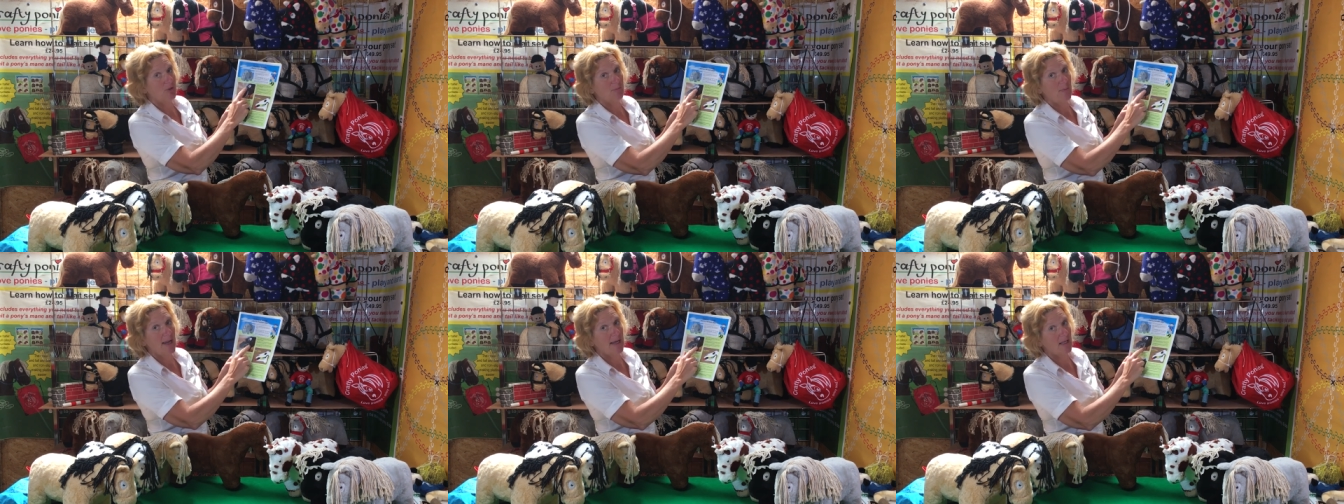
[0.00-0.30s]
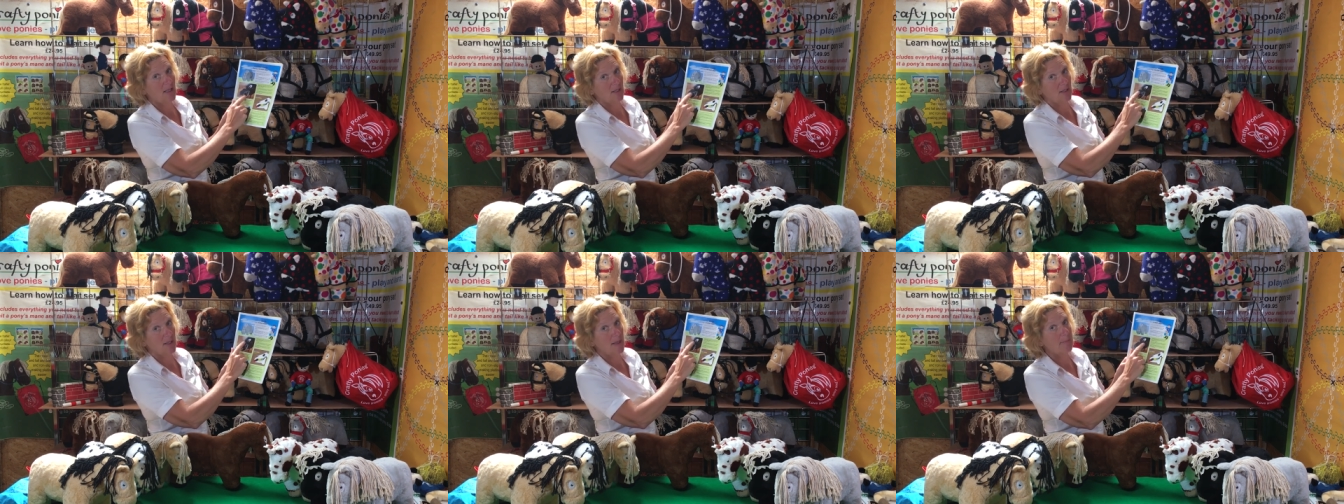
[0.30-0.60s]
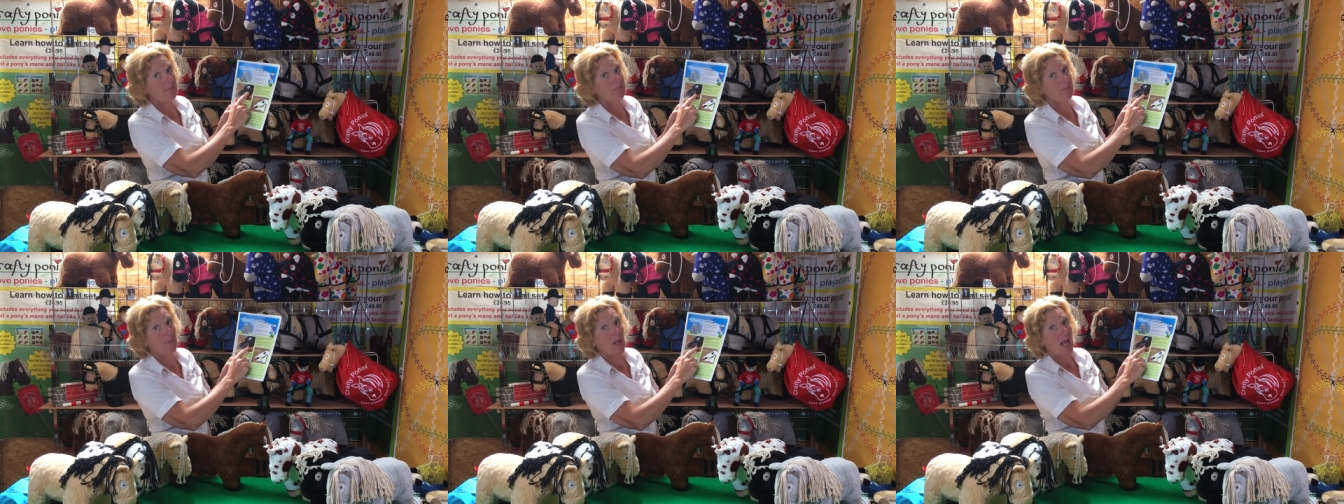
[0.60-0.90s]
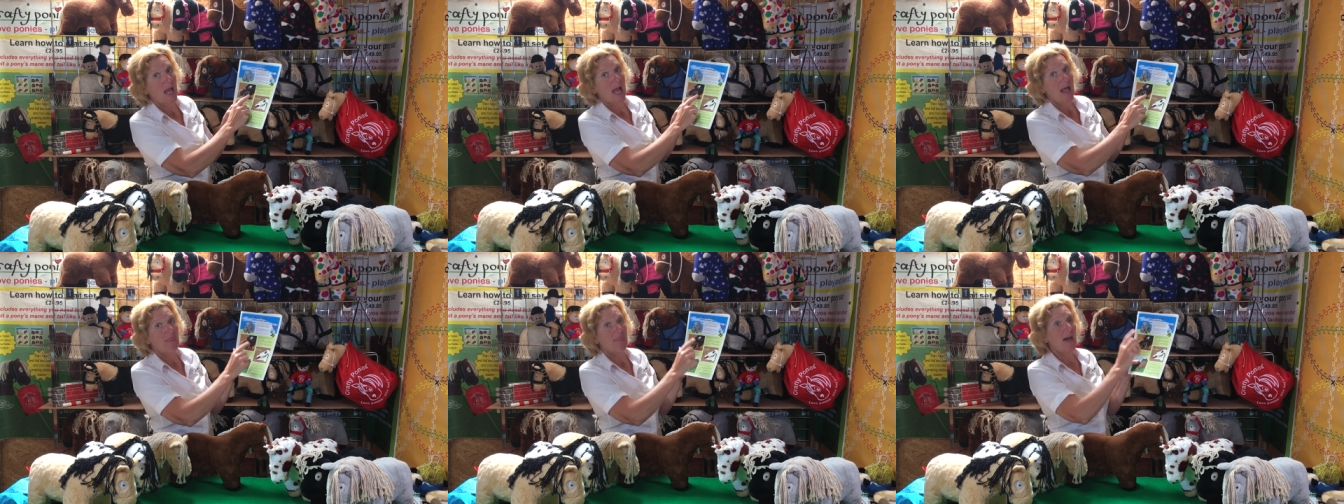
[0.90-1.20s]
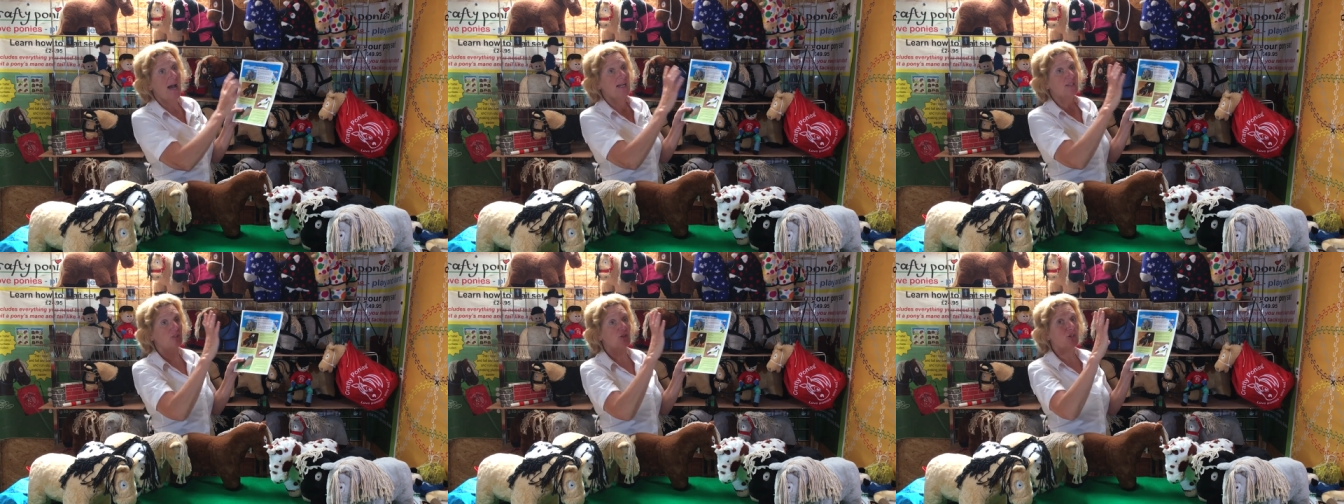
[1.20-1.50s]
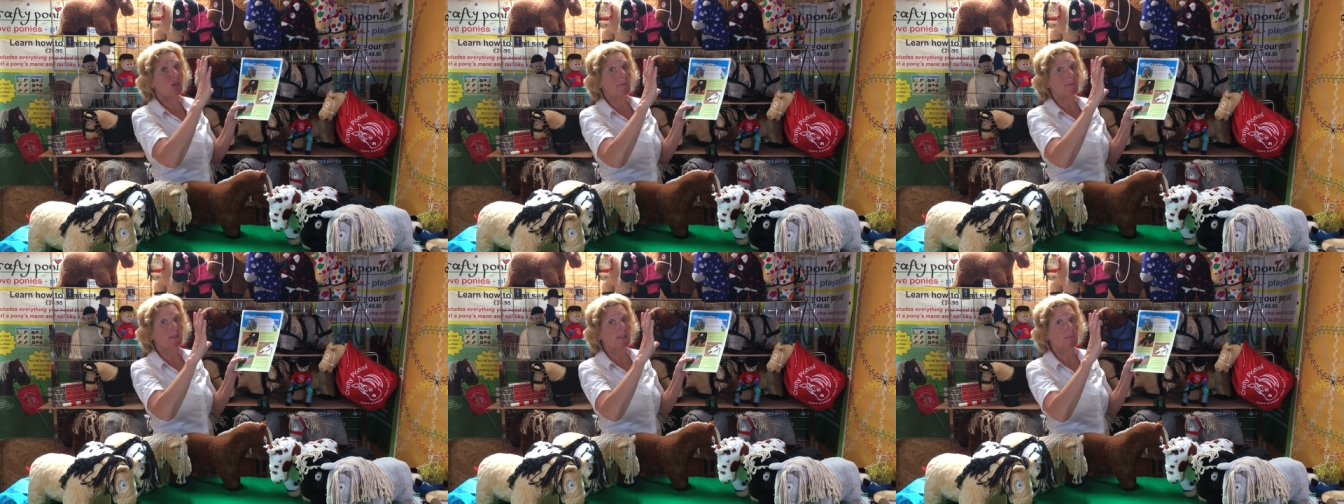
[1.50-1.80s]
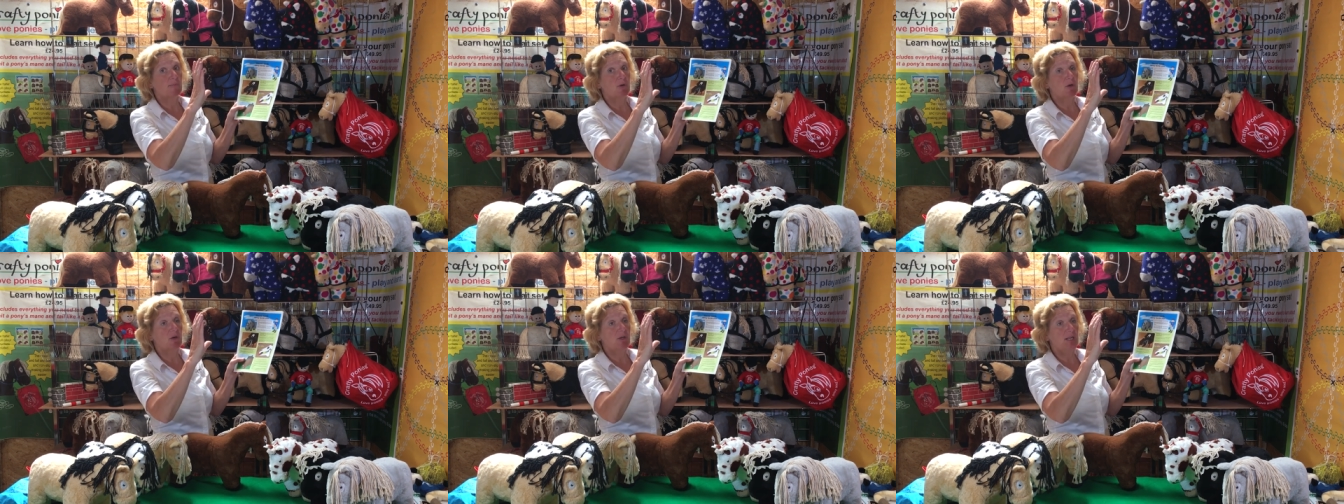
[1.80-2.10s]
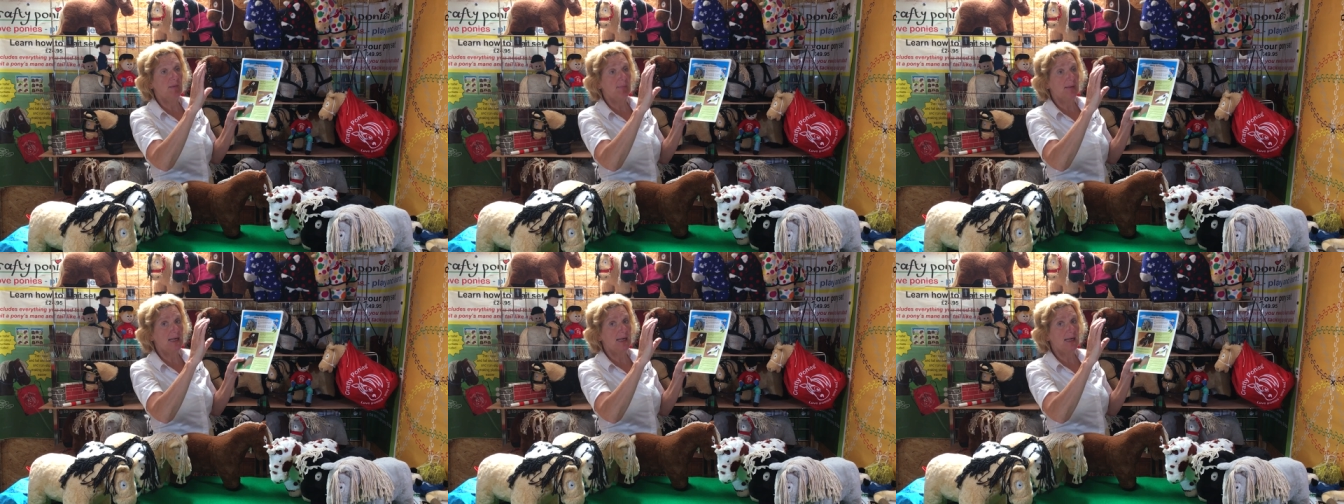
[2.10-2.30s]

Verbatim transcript: a speculum, that stops the pony